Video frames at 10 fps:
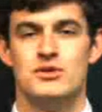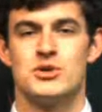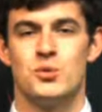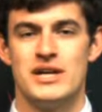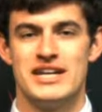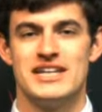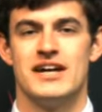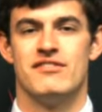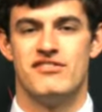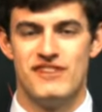was a
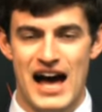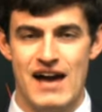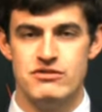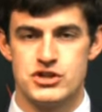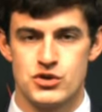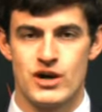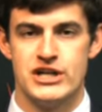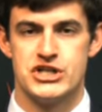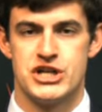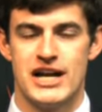weekend of five
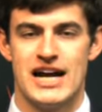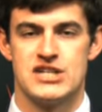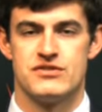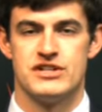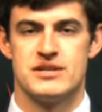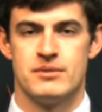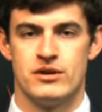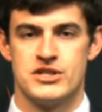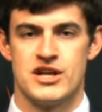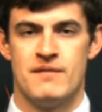straight shutouts for the
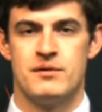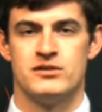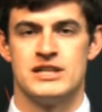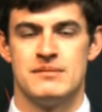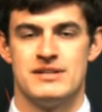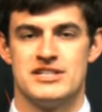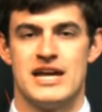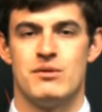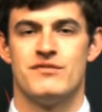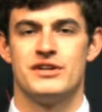Seminole softball team as
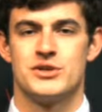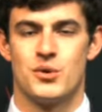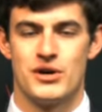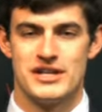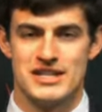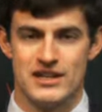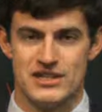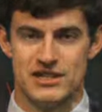they were victorious in the